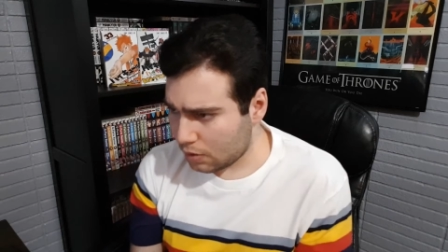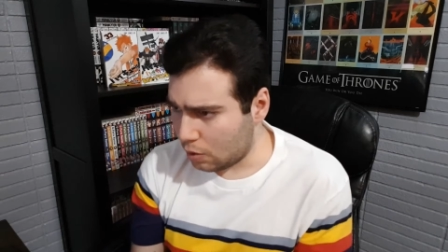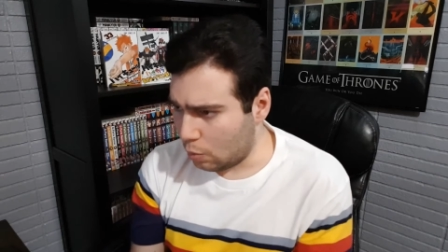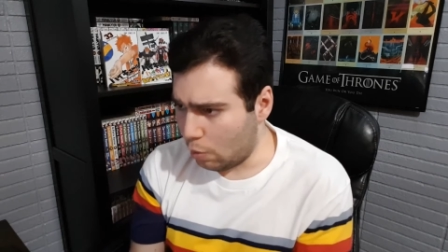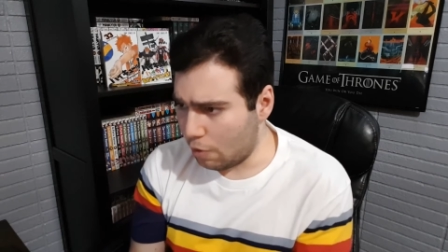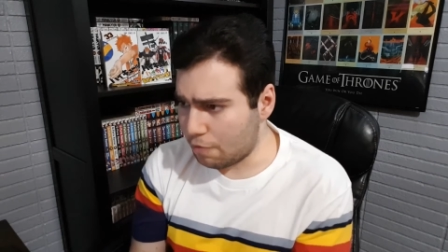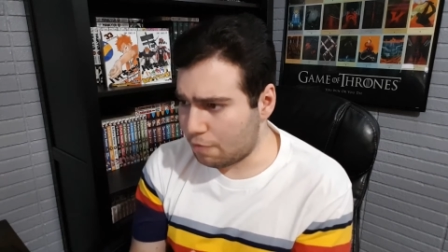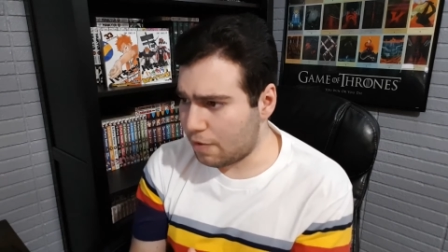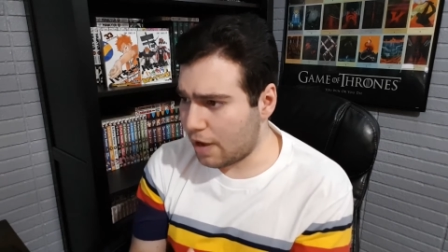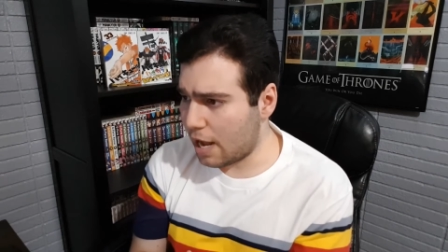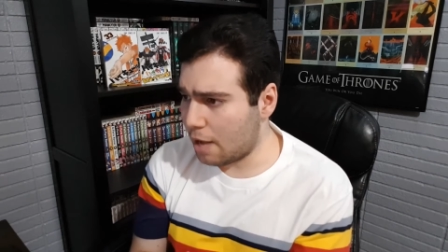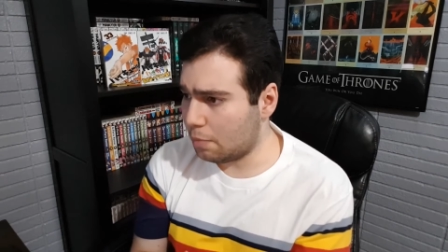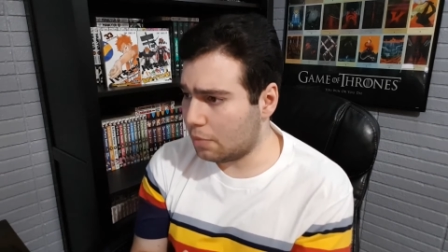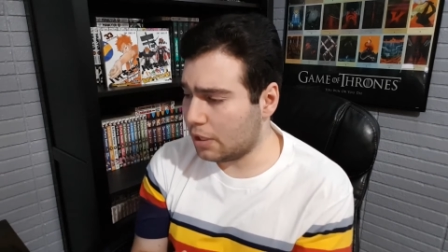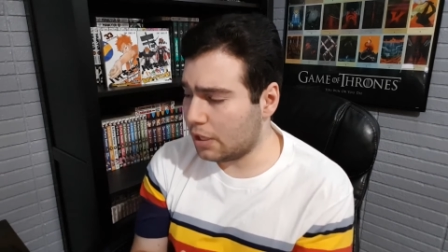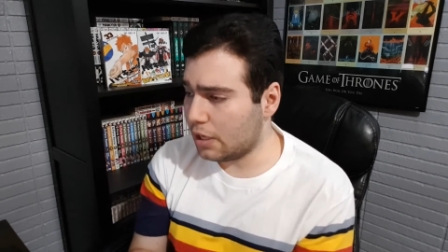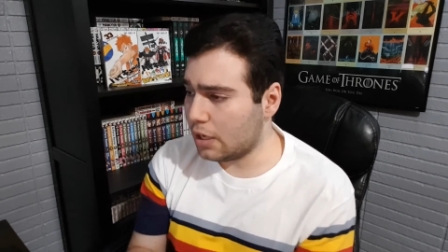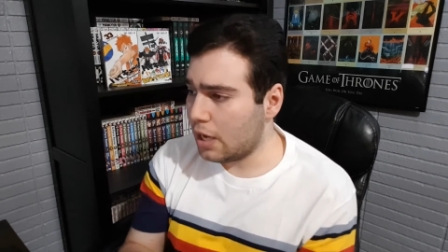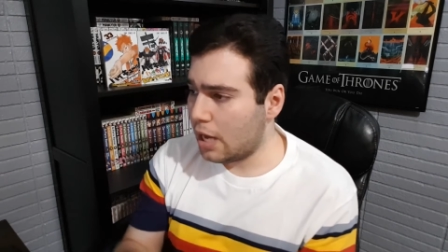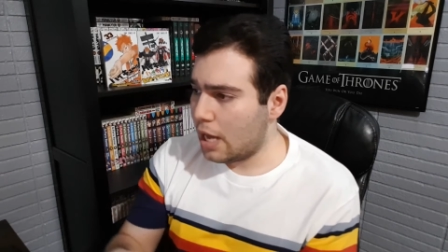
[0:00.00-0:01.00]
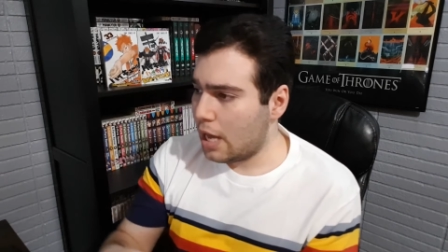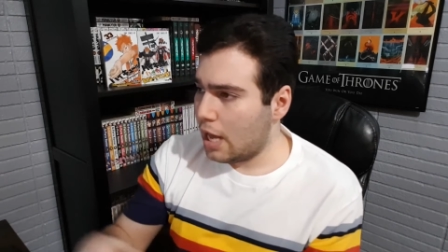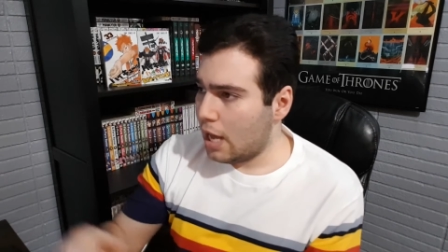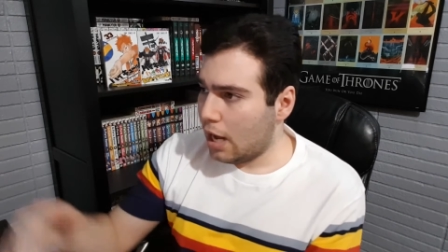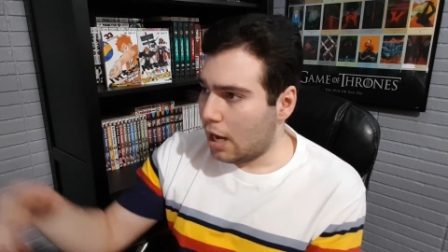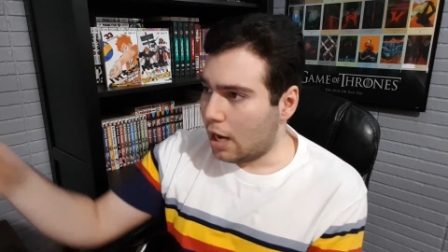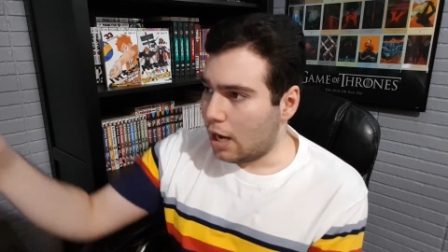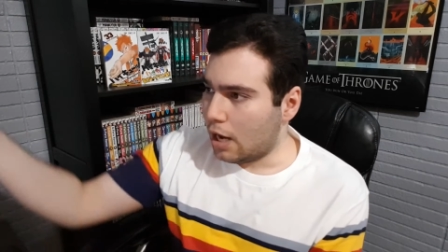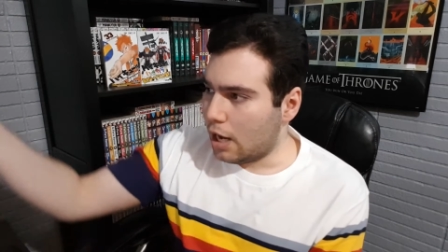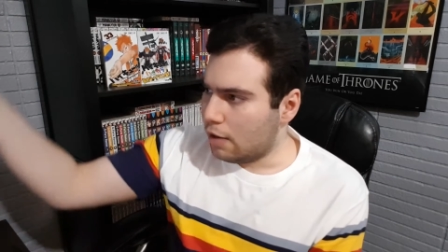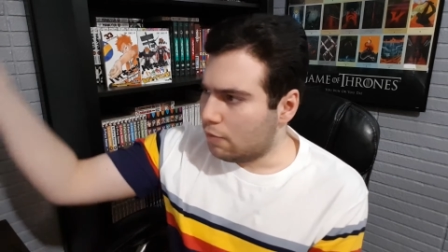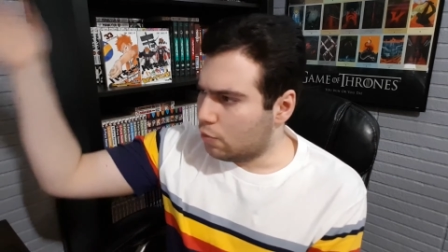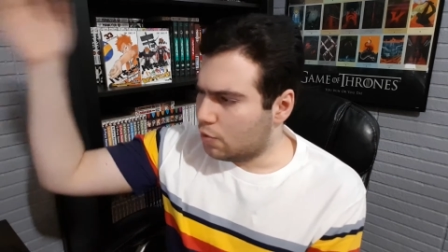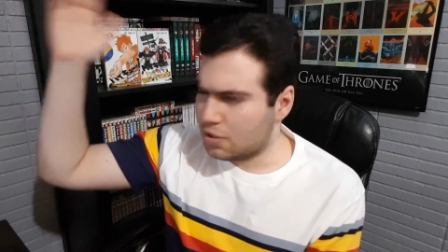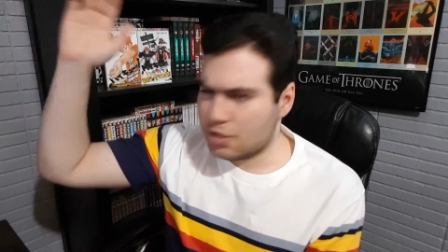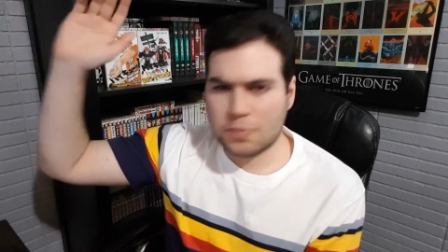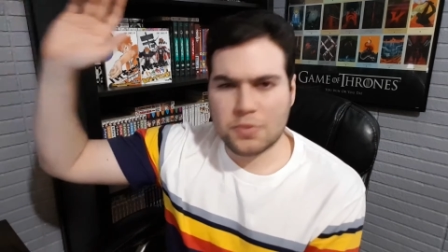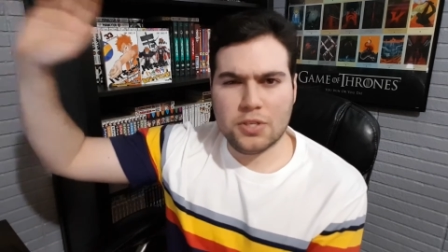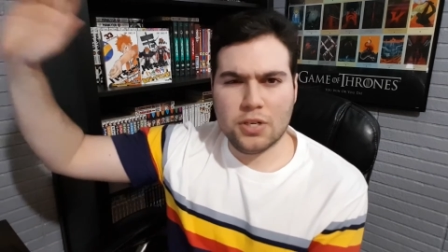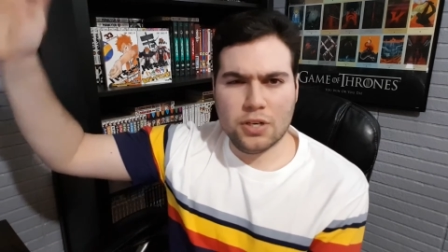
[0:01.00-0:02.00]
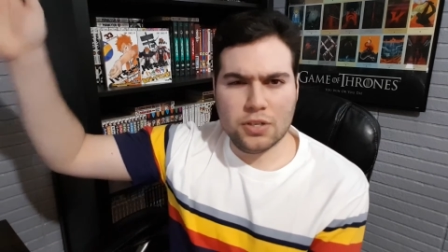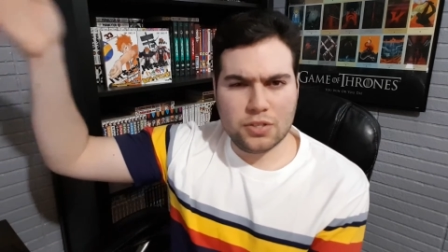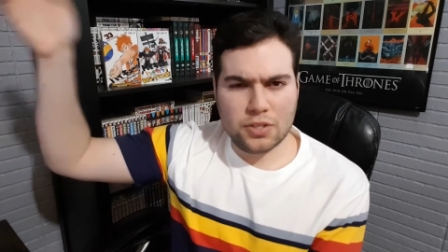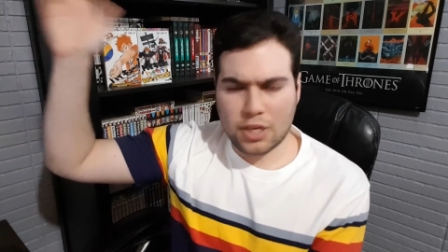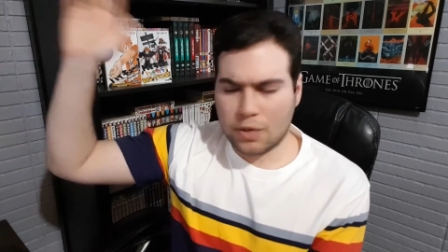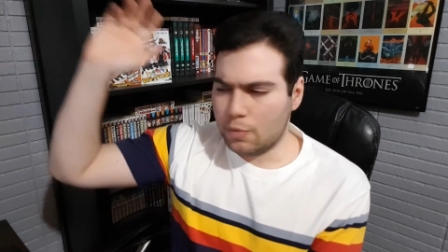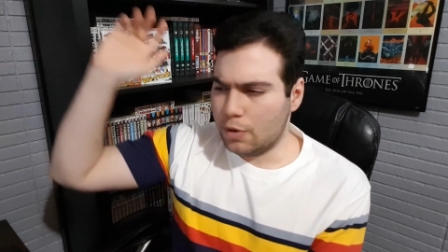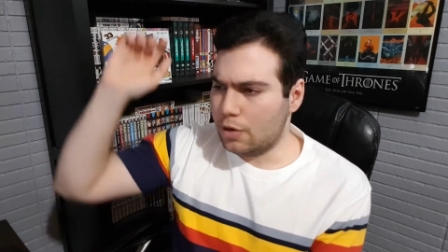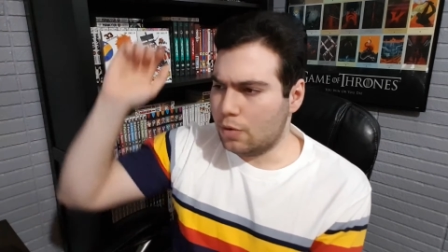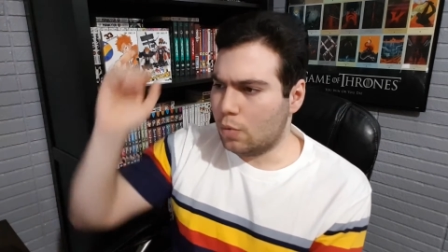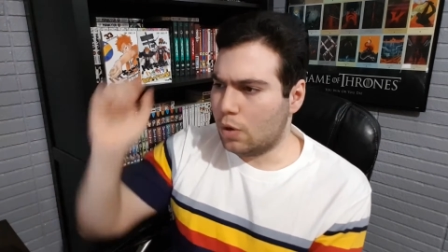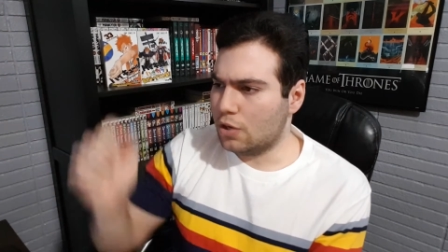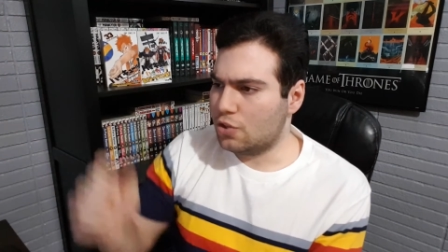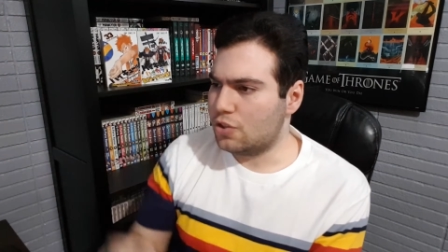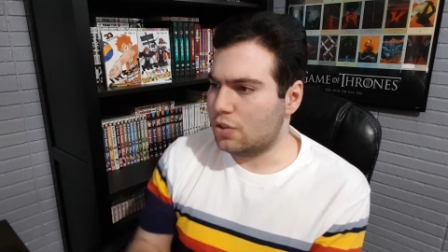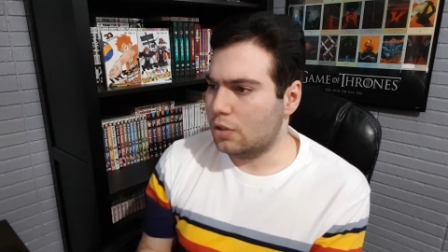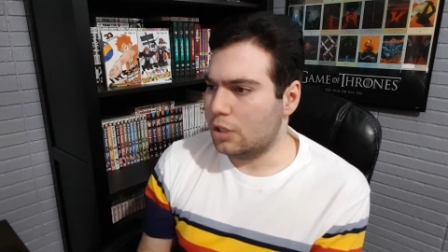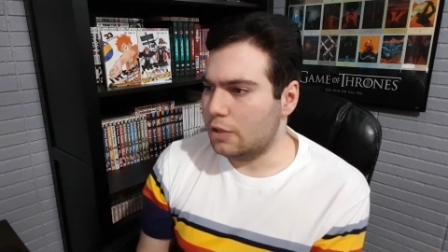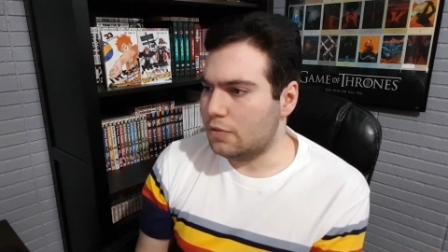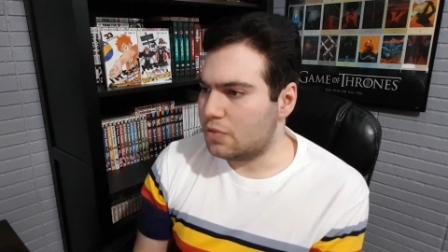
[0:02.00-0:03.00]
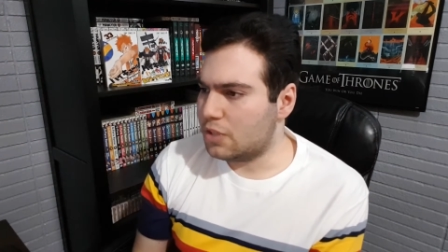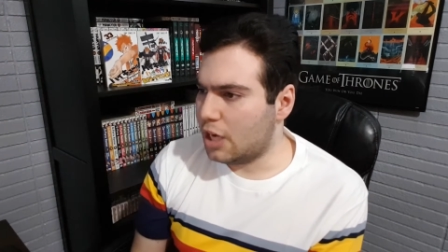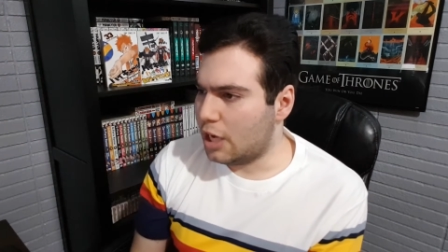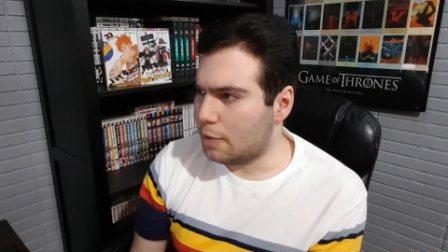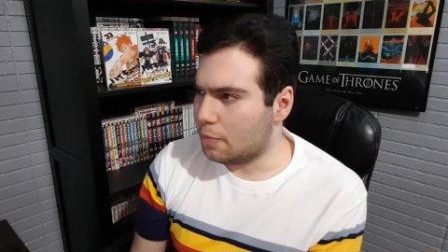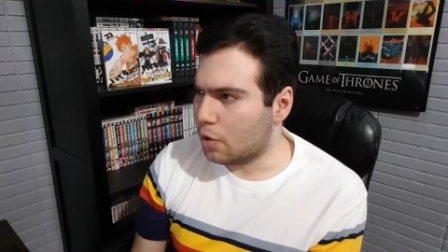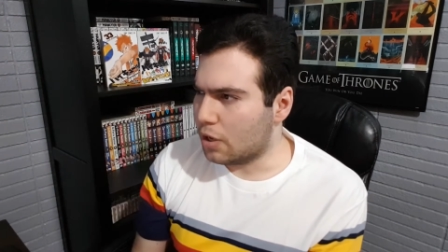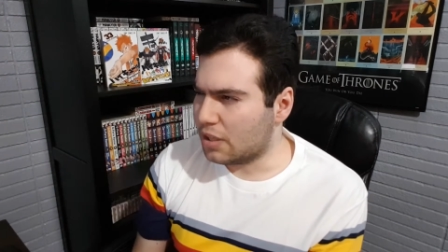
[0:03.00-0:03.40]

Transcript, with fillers: with family. Uh, everyone's upstairs, getting ready to watch the Leafs game,